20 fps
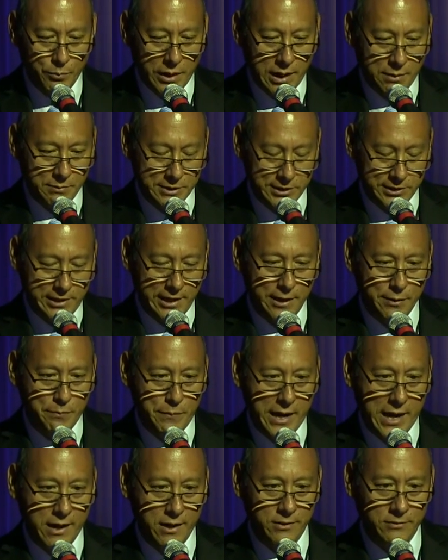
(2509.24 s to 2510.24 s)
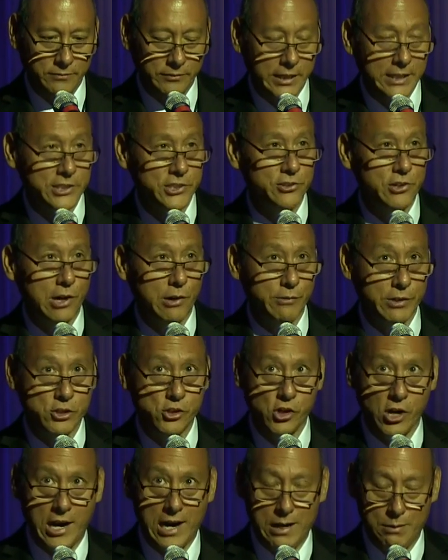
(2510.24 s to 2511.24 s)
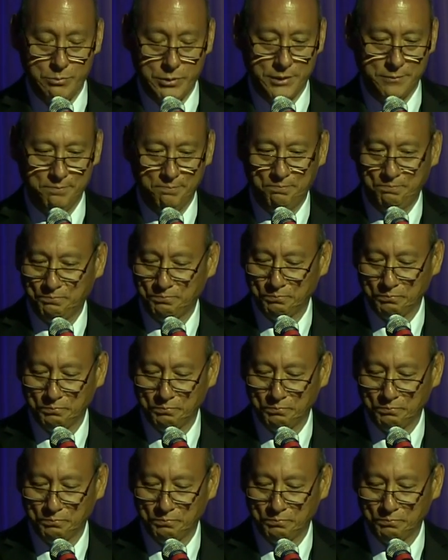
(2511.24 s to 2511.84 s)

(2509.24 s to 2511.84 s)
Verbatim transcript: Obama's death panel. Let's start with jobs.